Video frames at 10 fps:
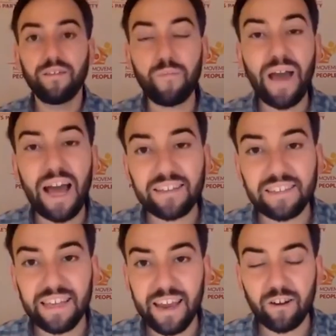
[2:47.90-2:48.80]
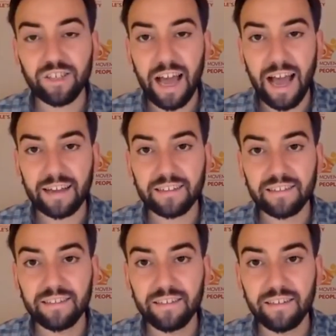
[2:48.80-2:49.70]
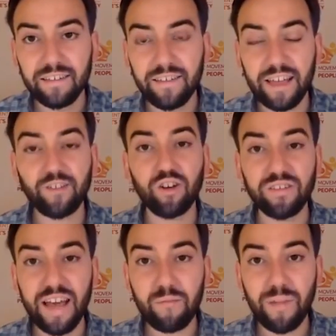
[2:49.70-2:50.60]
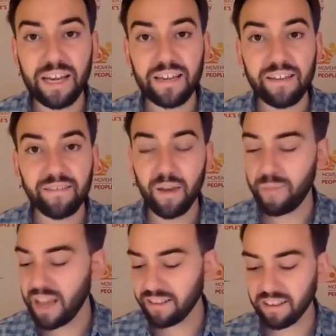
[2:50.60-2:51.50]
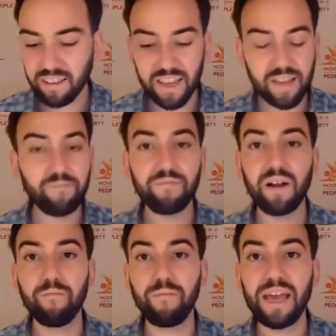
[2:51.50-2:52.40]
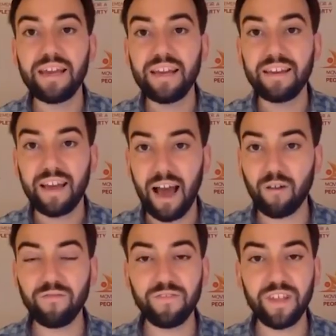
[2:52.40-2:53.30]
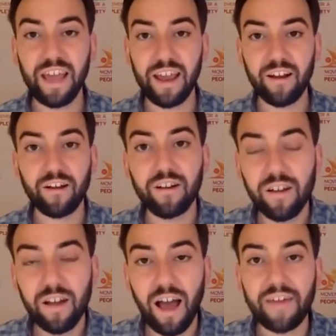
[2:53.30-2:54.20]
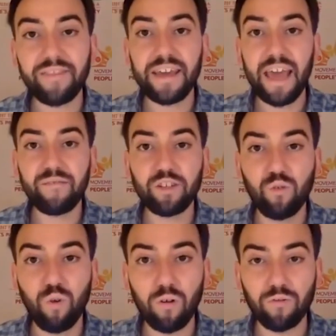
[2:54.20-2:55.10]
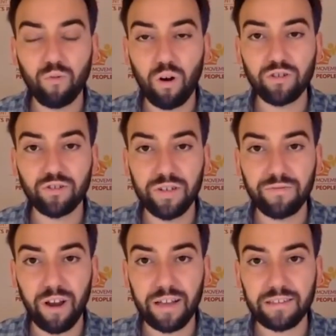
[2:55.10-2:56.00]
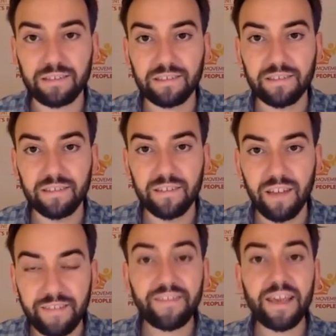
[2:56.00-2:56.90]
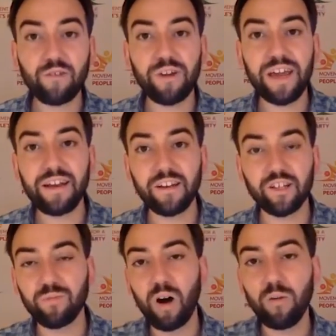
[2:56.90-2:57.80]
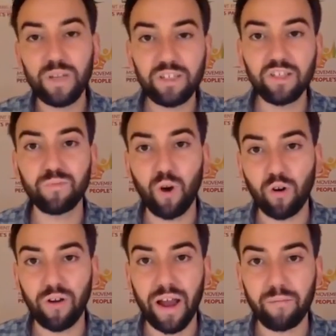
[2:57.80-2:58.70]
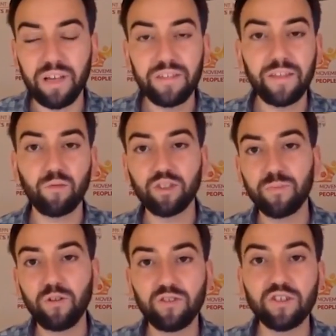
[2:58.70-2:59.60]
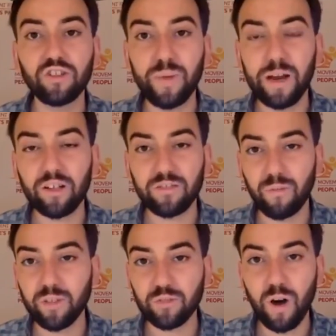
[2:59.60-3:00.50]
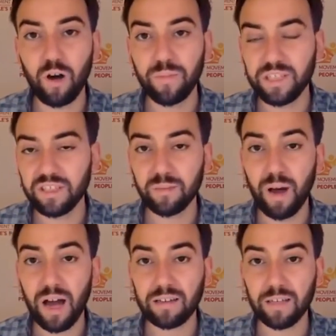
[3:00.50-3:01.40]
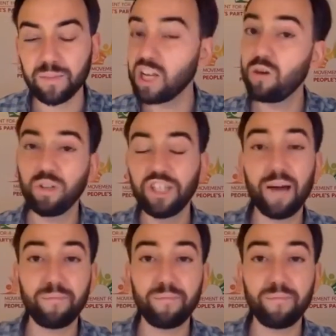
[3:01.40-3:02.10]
They passed the CARES Act. They took that money. They basically made it out of thin air. And they gave it to all their Wall Street friends. And then they created a small business program that was supposed to spare us from a small business apocalypse, which